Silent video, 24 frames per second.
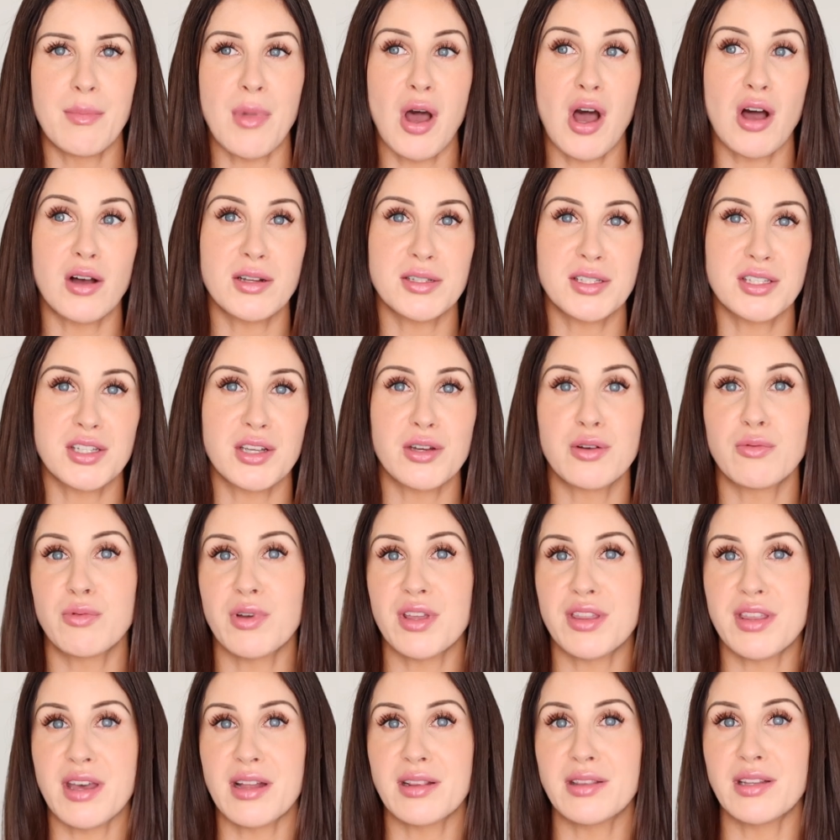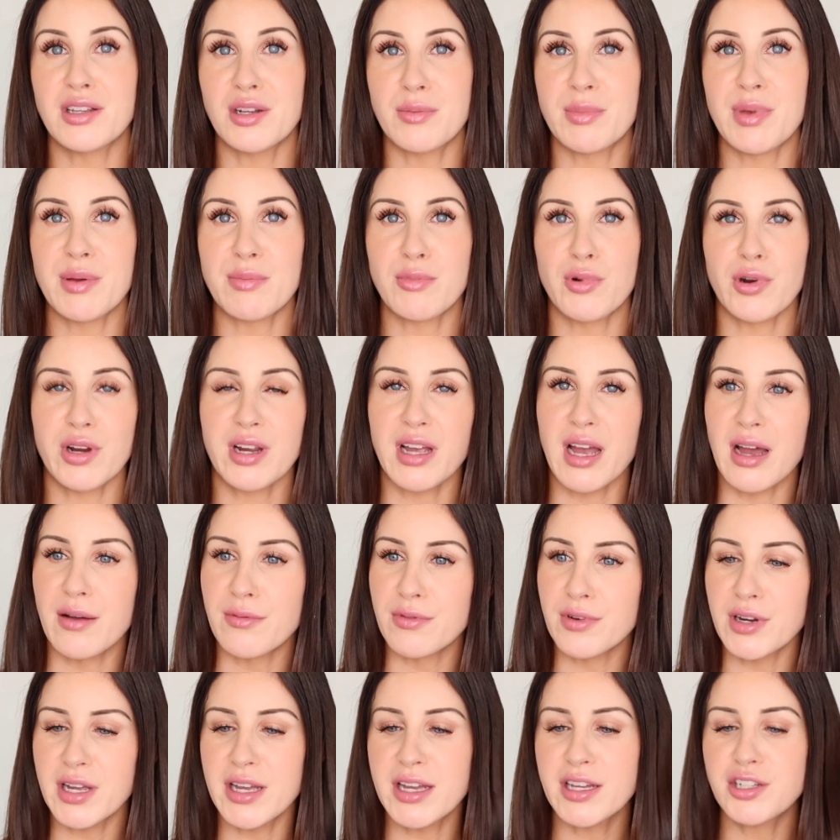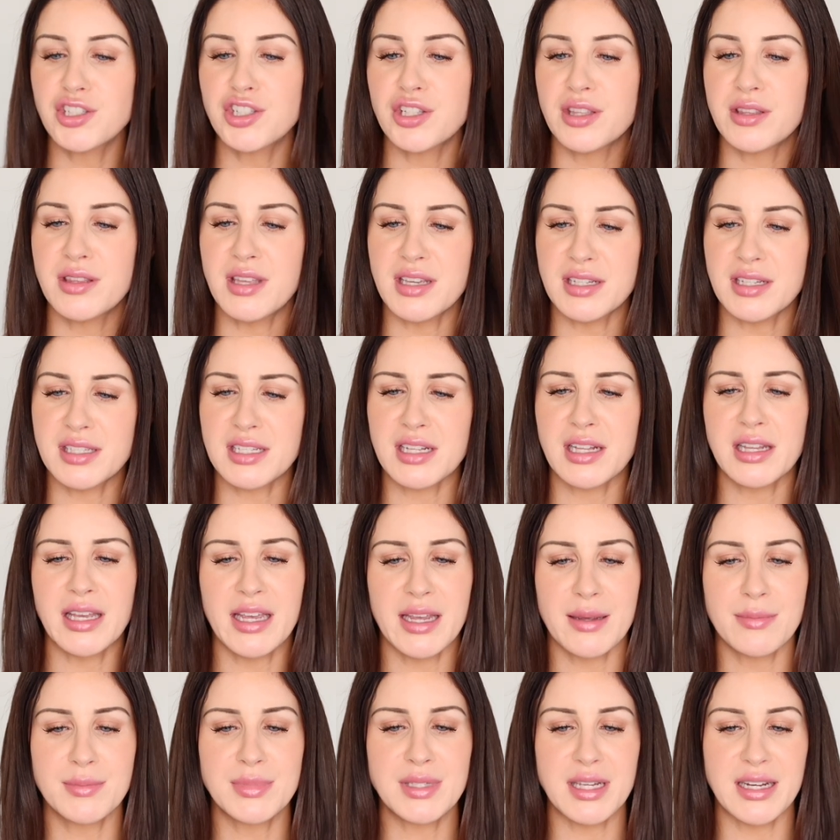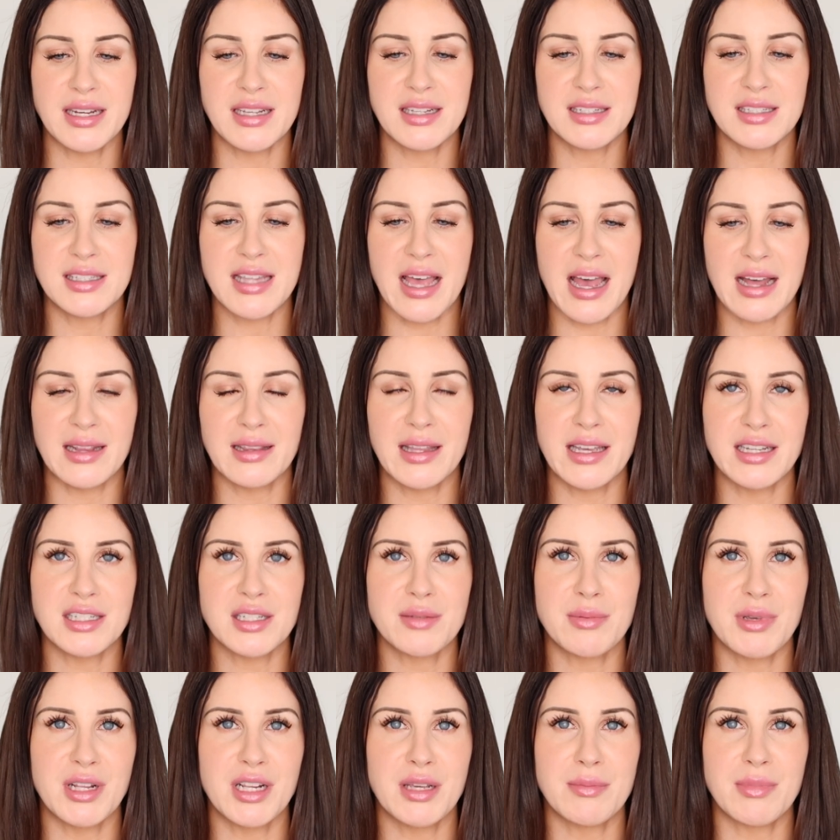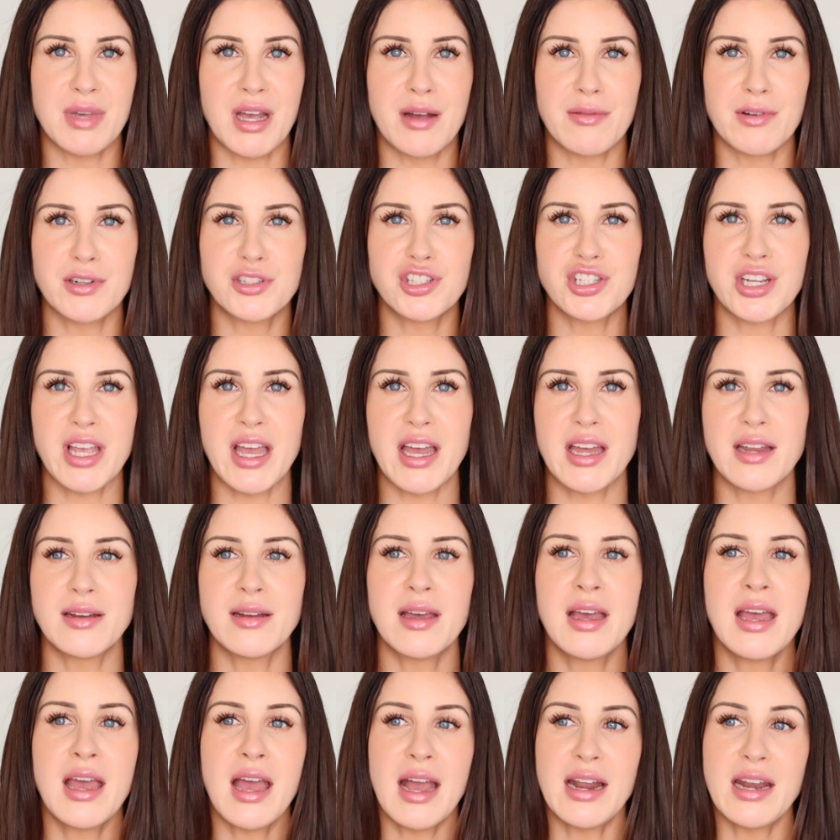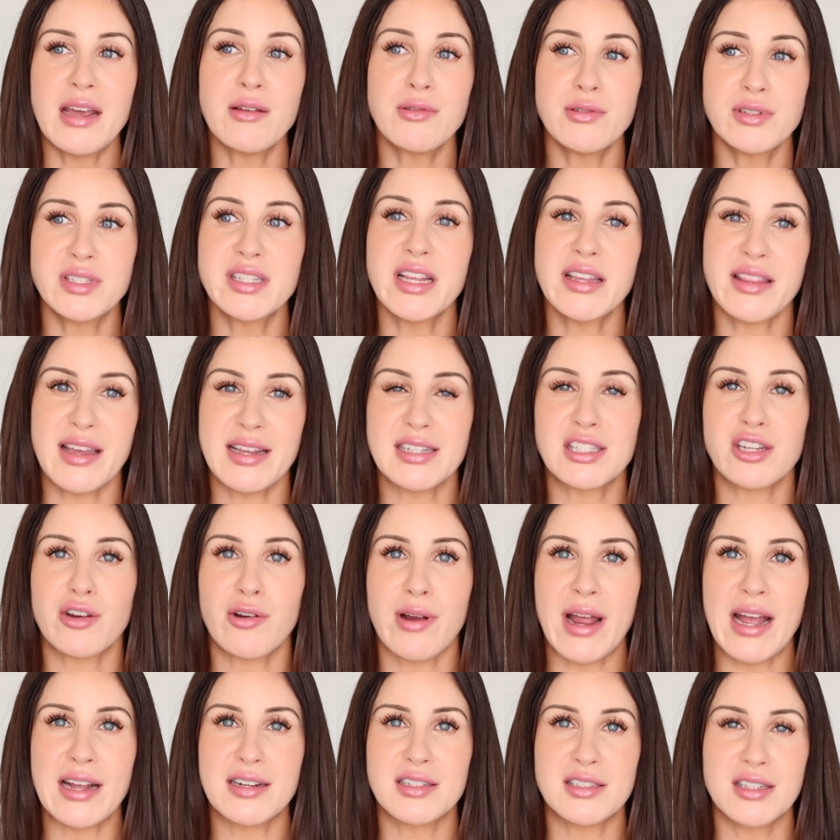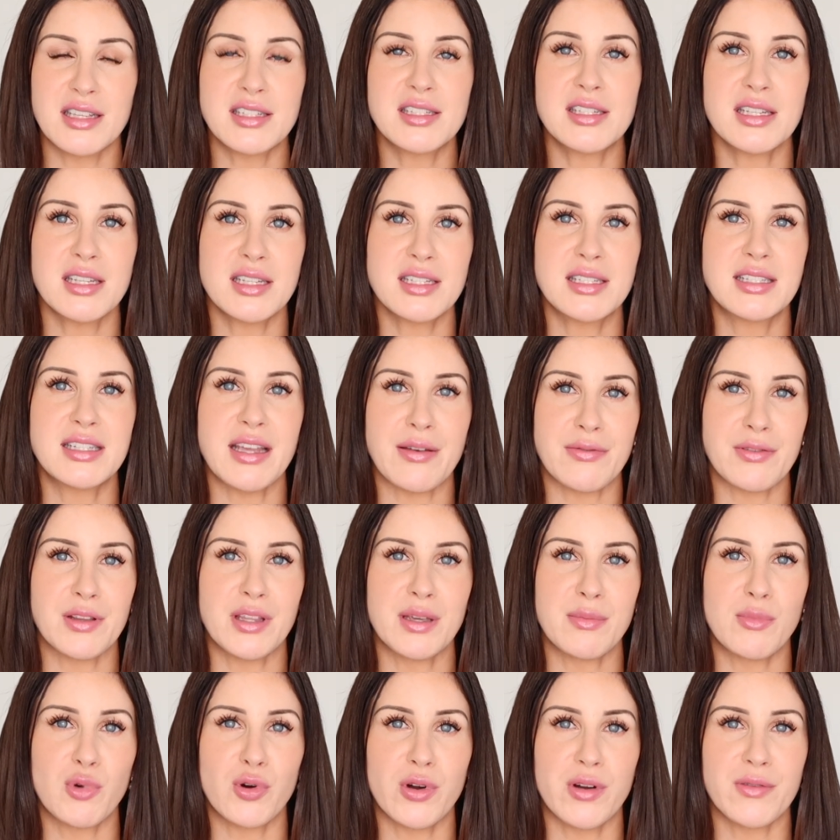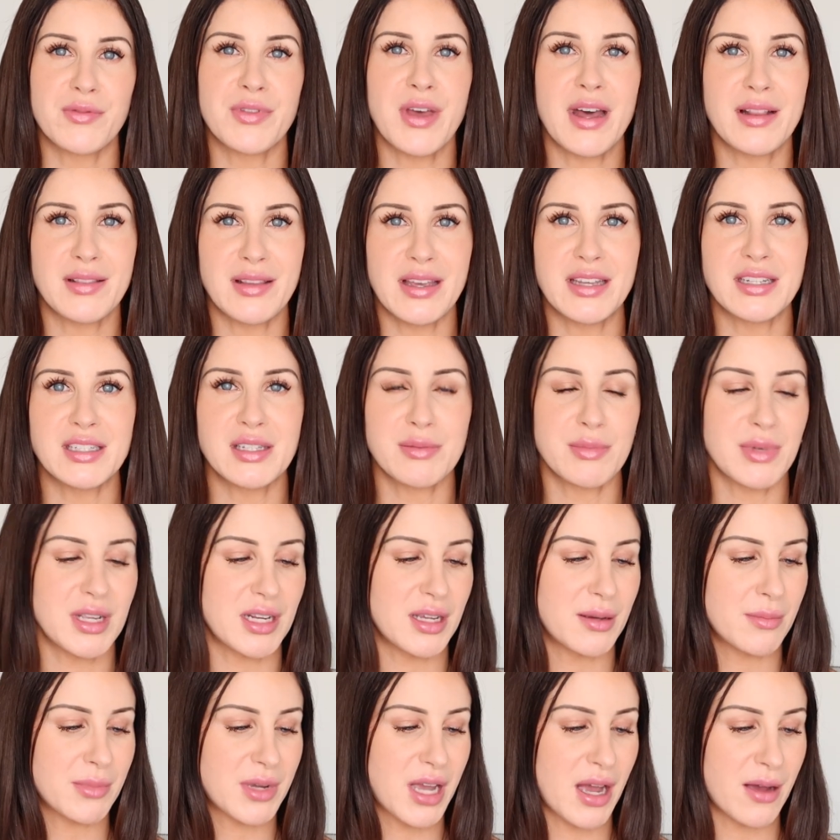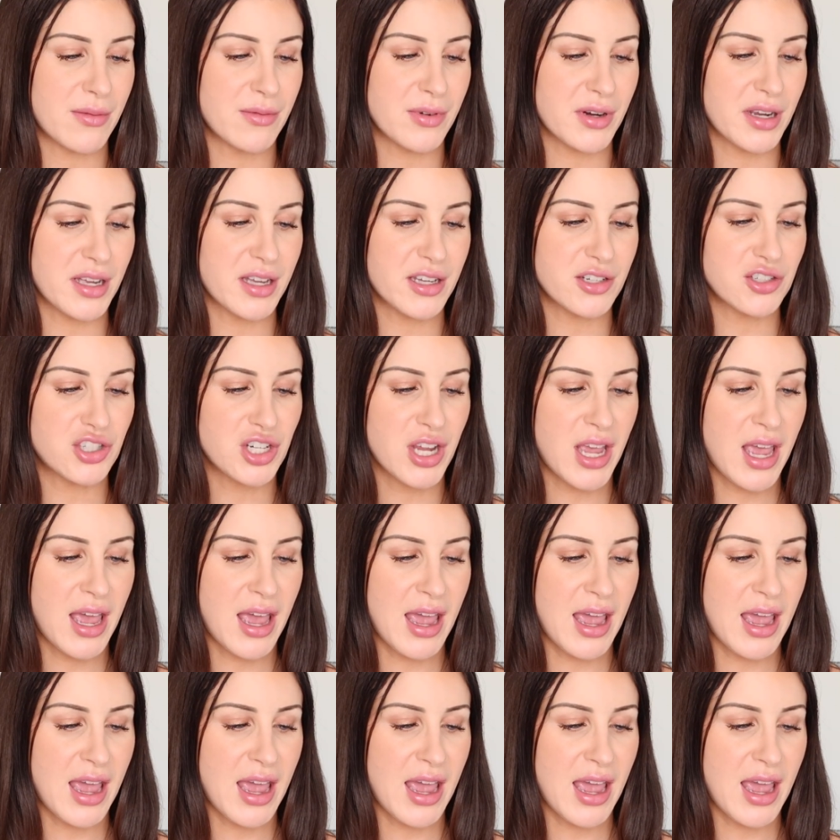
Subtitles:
Also with a little bit more coverage. This claims it is that light to medium coverage again, and I would say that's correct. This is definitely more of that light to medium coverage.